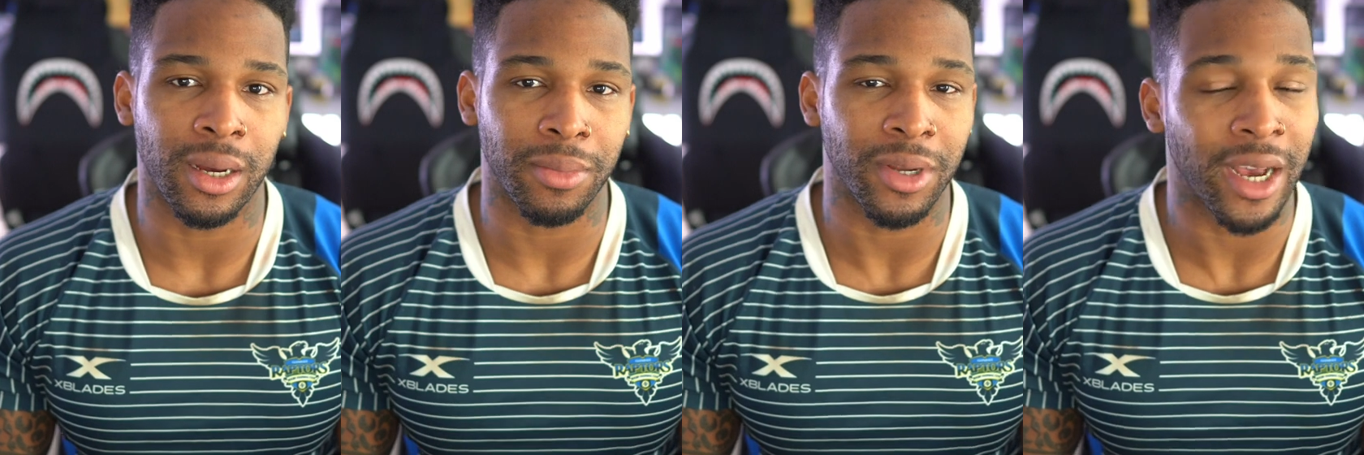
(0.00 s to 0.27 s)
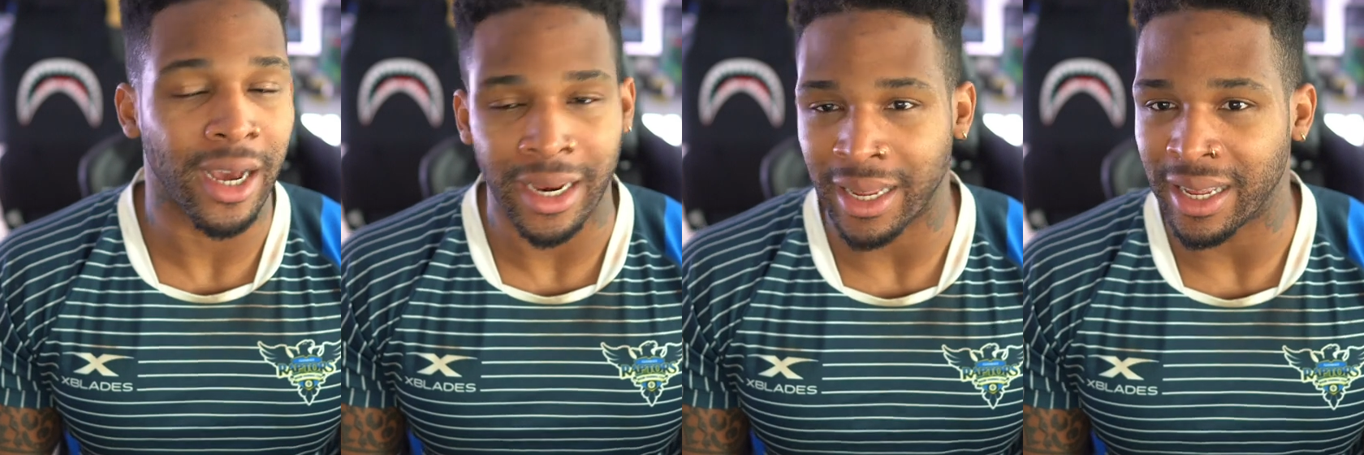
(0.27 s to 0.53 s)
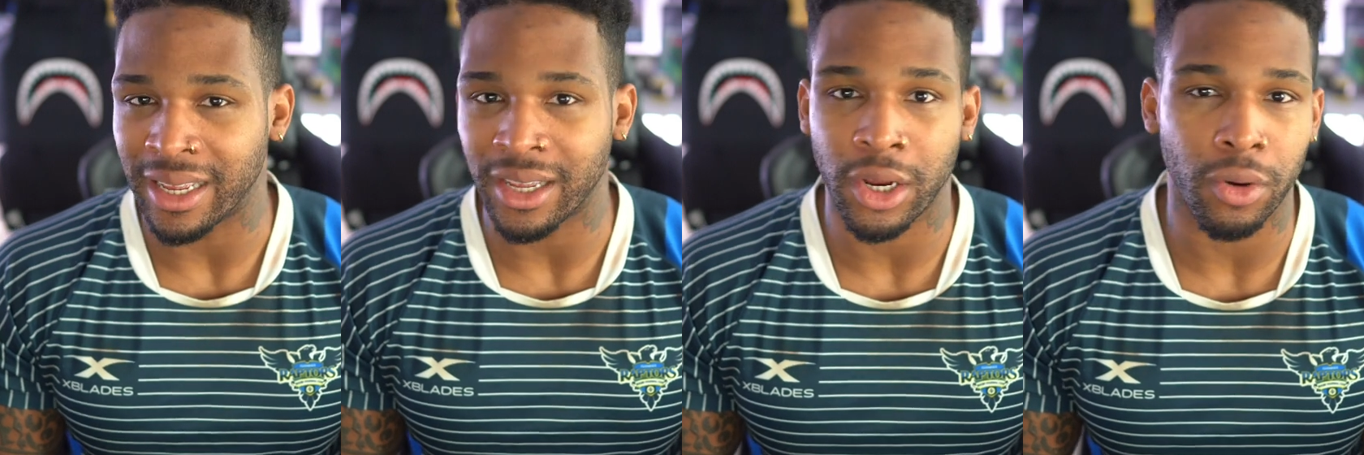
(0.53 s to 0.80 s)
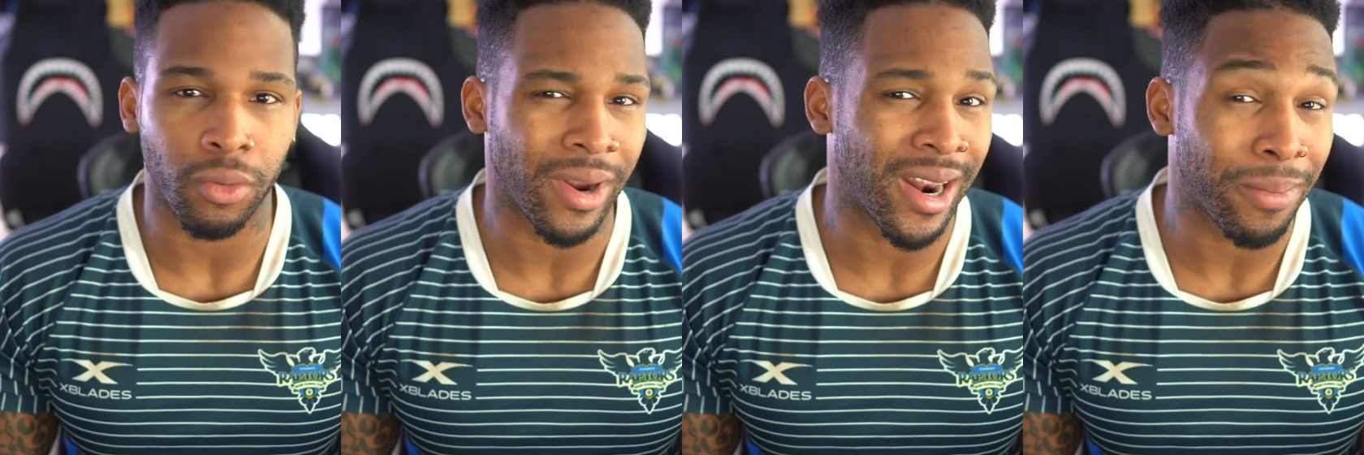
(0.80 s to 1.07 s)
cutting, you know,
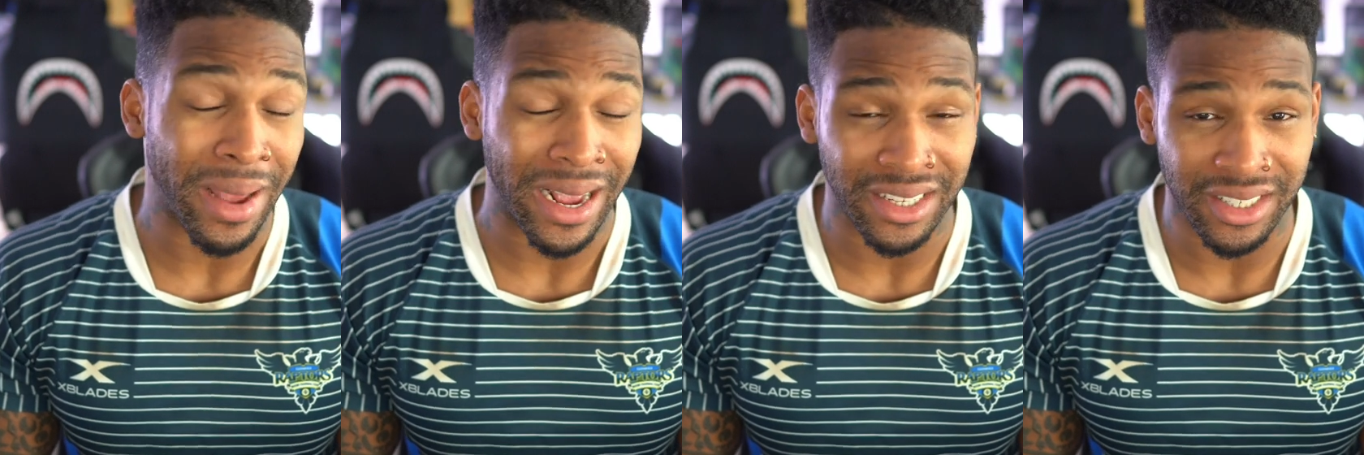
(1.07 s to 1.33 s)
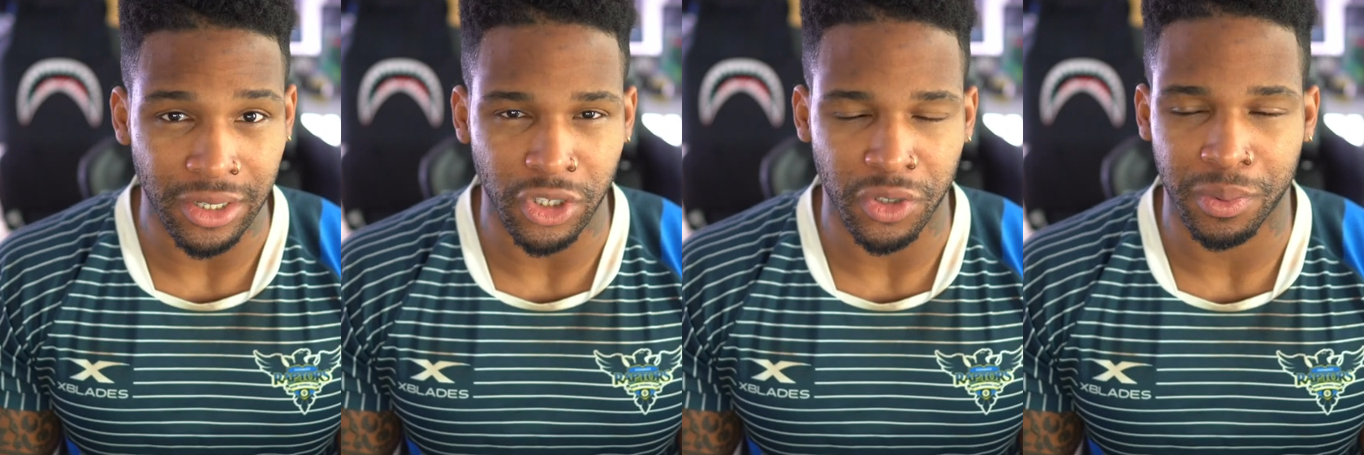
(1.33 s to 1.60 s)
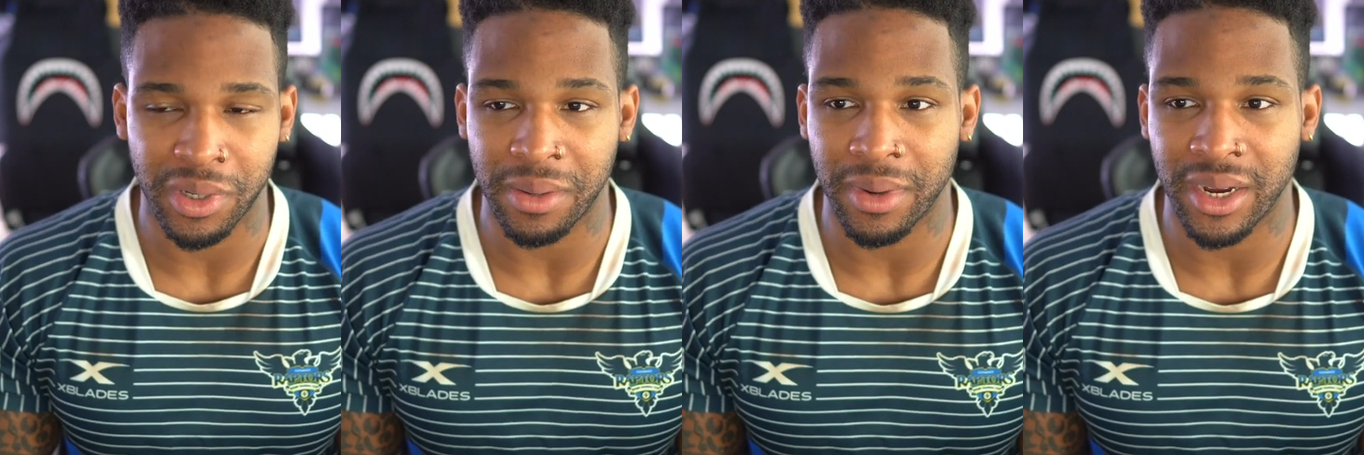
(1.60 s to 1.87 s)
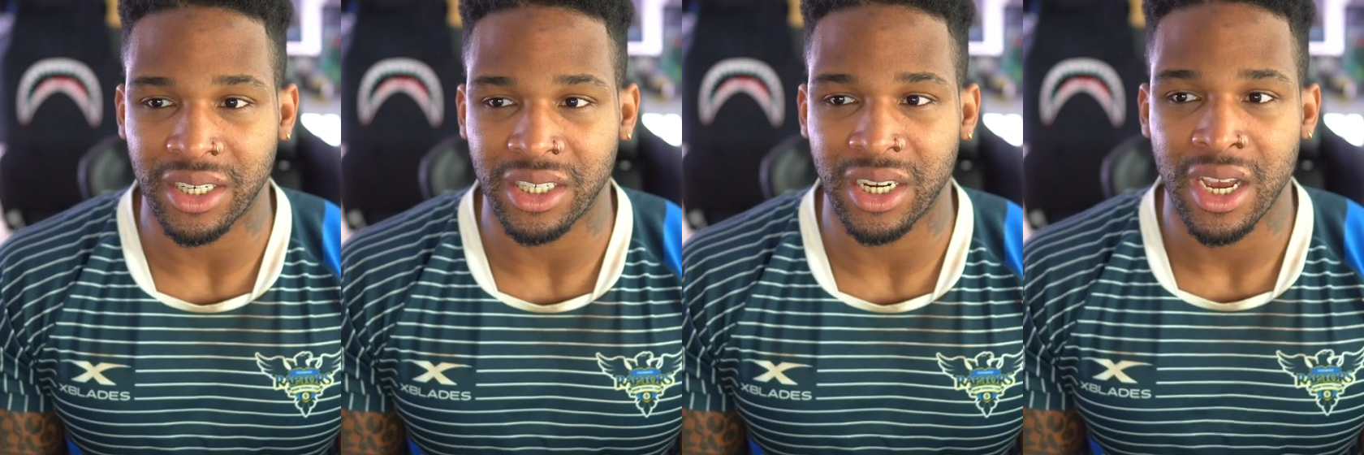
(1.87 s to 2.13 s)
running back skills pretty
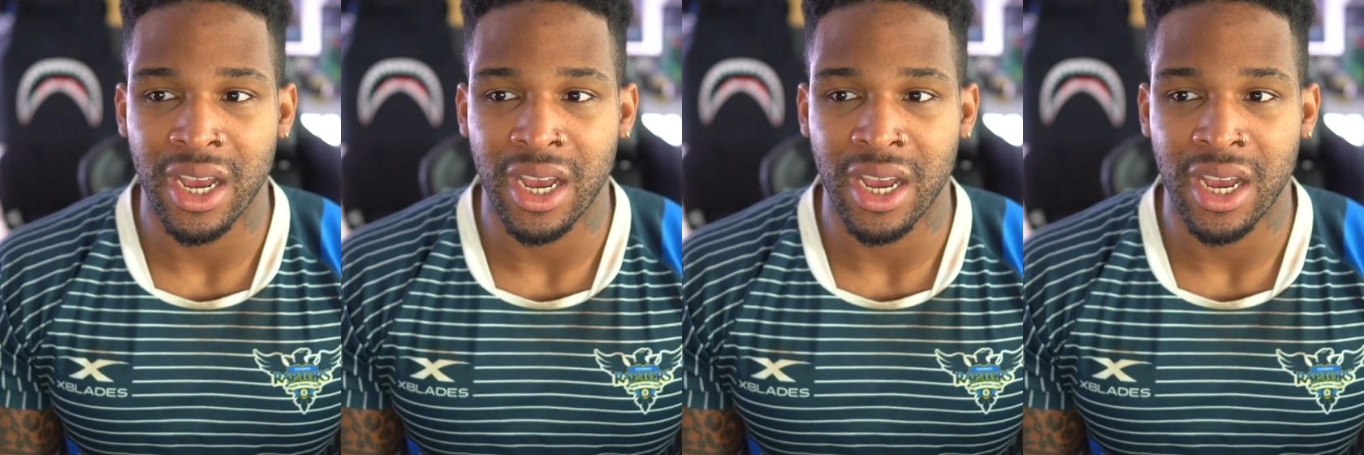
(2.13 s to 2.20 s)
much,